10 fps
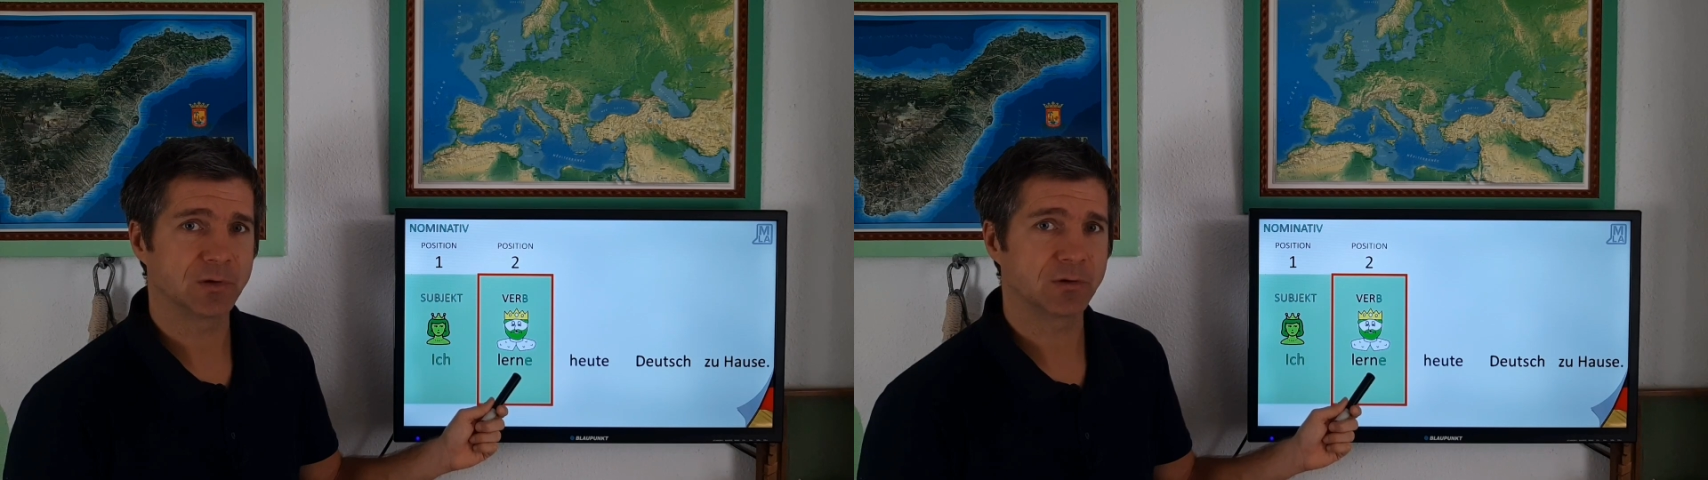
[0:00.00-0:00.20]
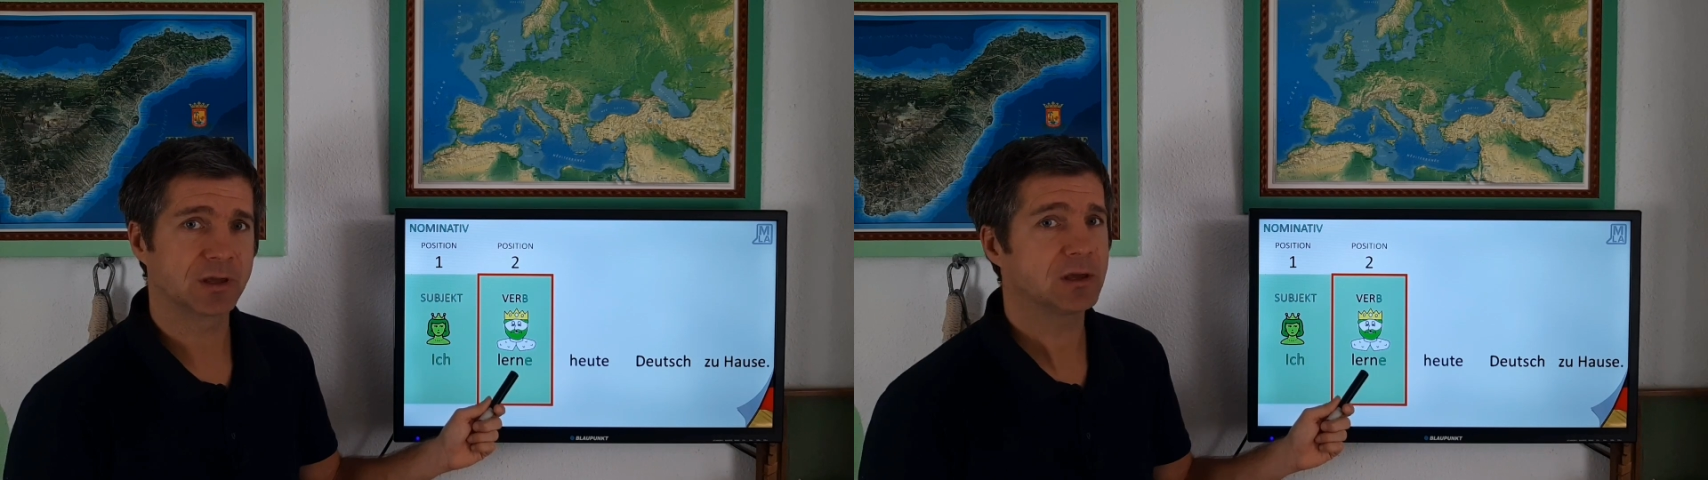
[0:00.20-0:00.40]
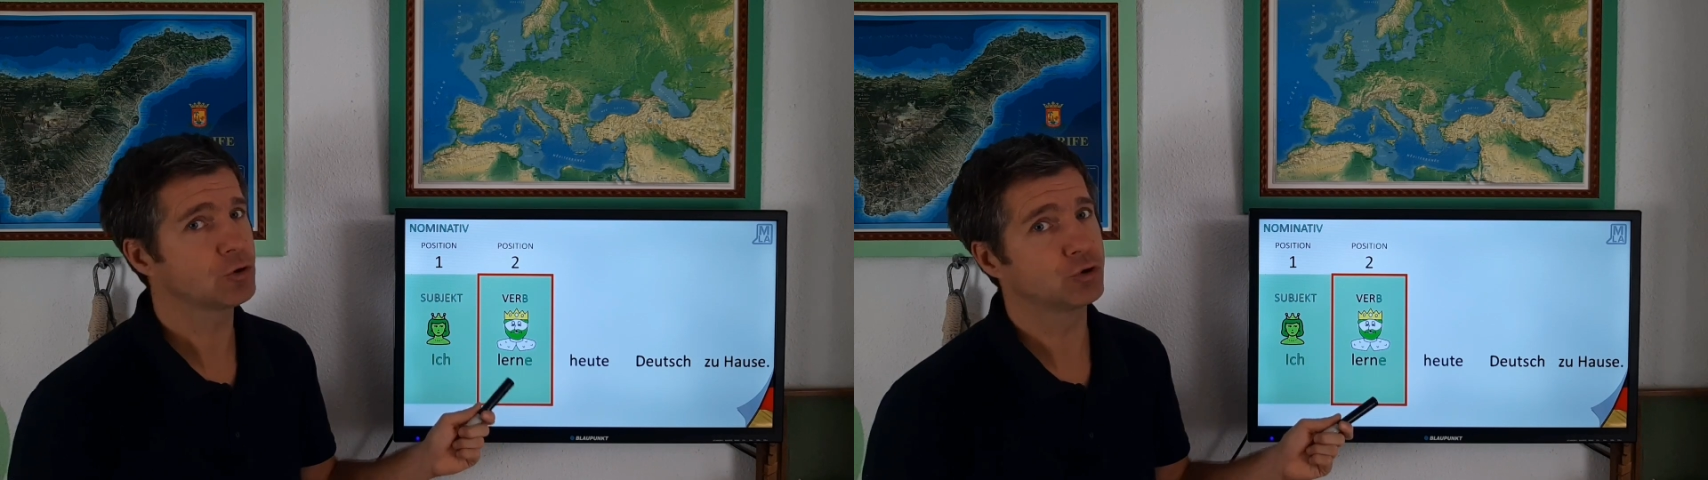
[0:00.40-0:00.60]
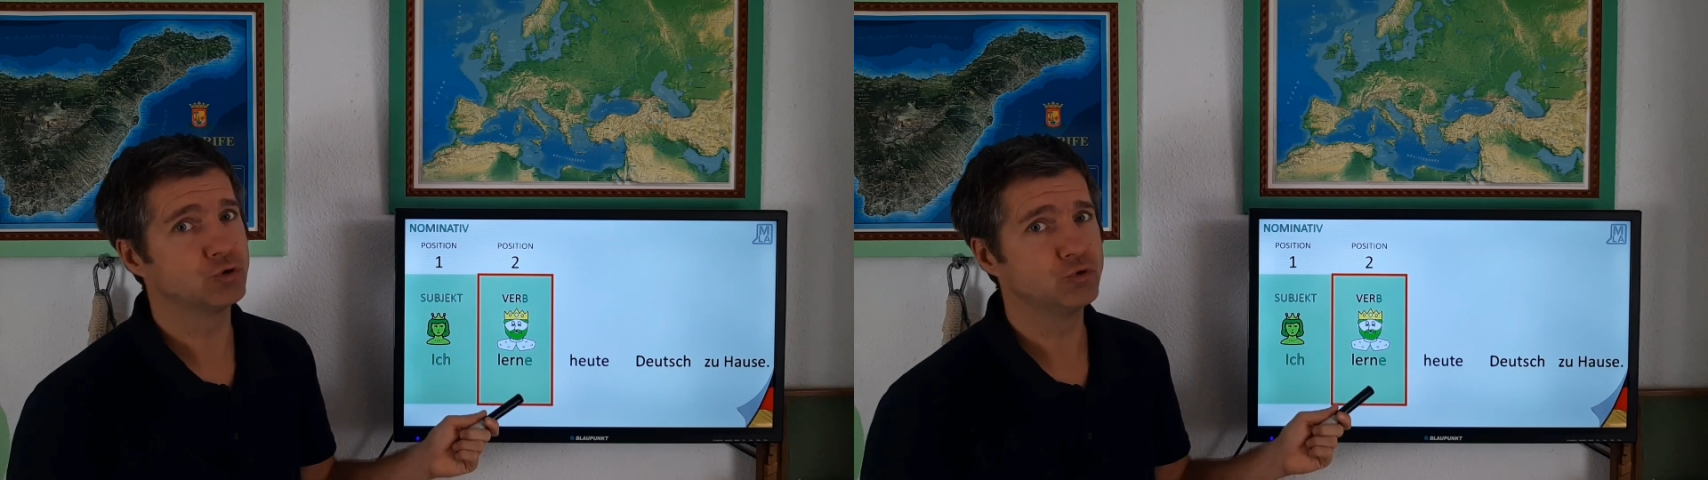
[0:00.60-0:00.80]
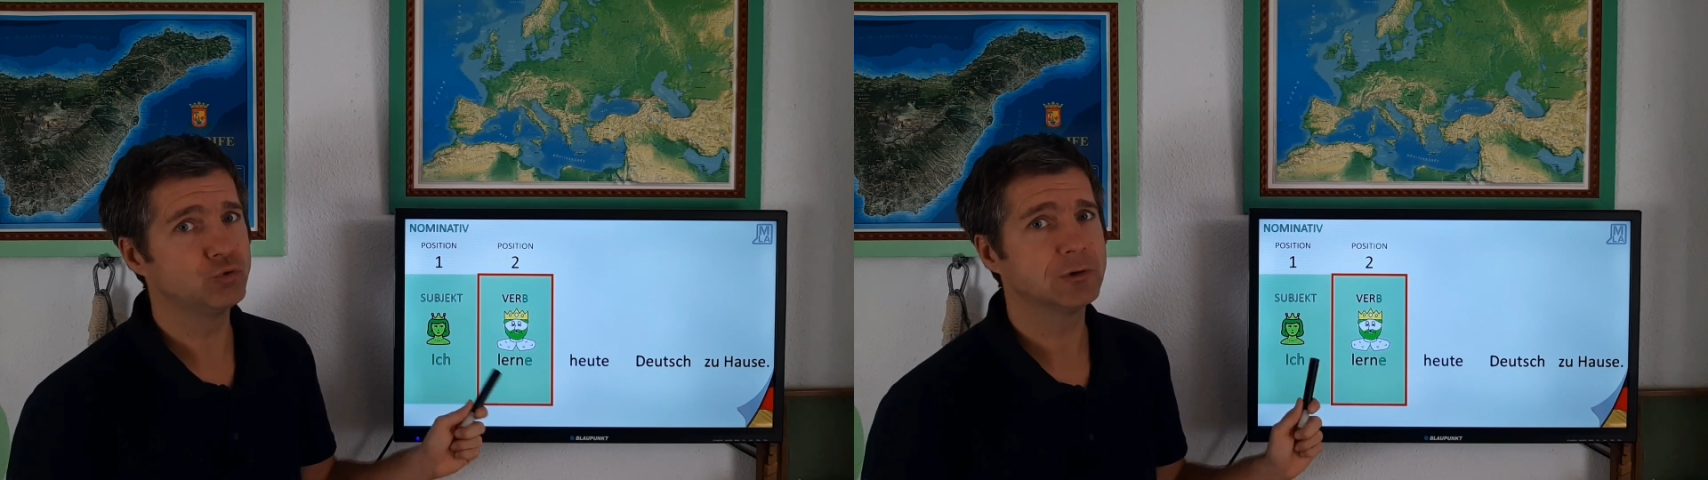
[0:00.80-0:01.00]
Okay?
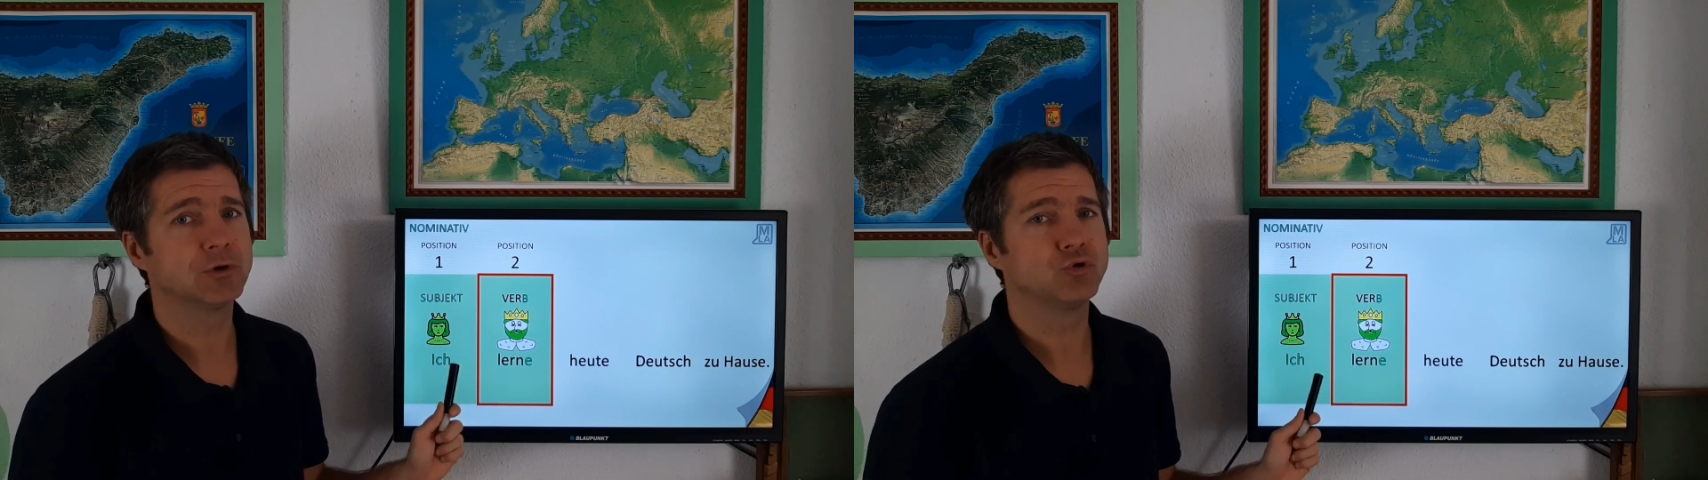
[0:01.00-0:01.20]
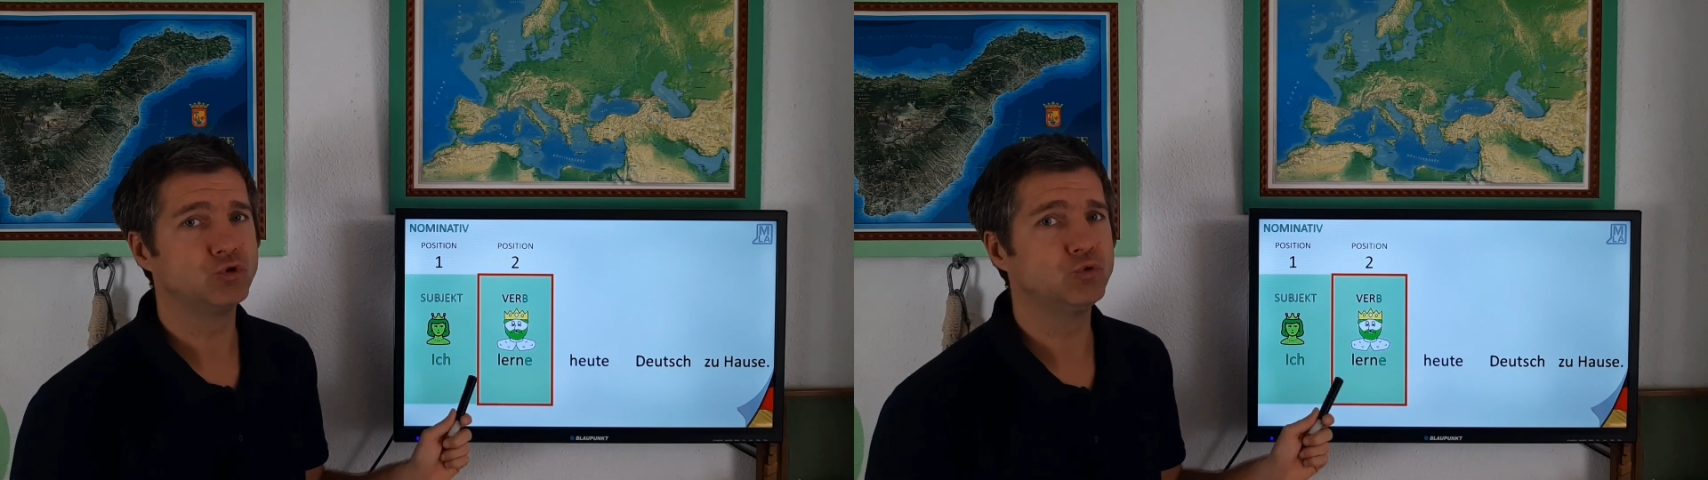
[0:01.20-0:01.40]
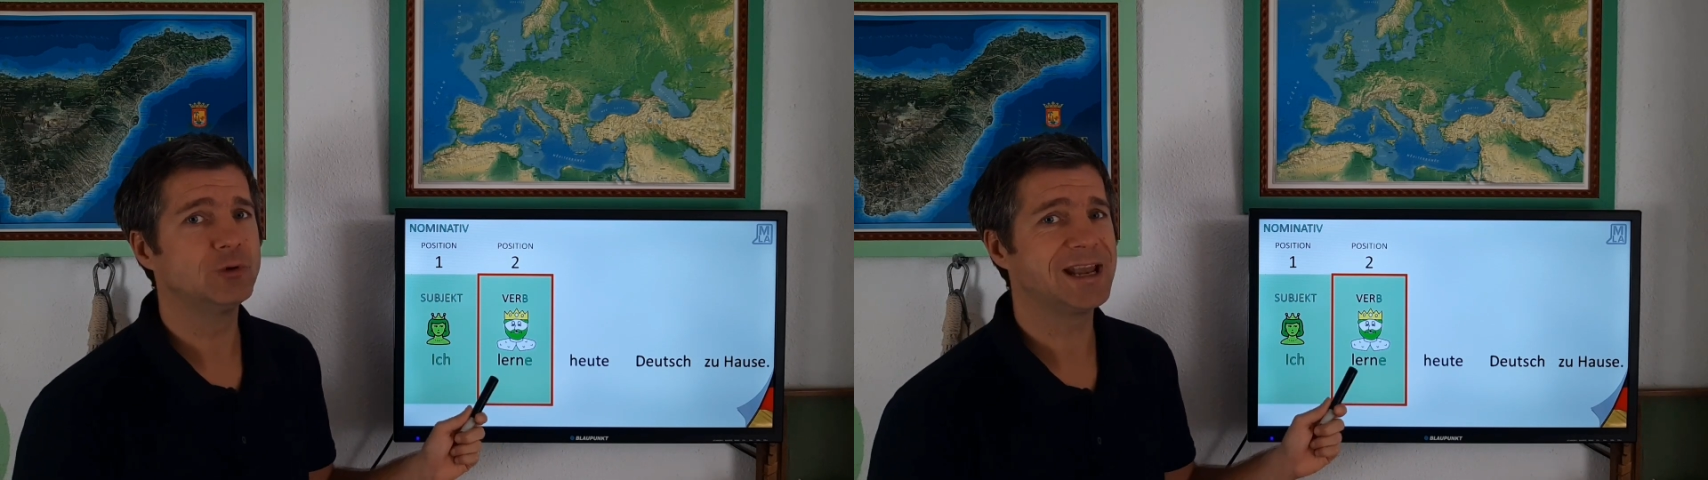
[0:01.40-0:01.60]
Con du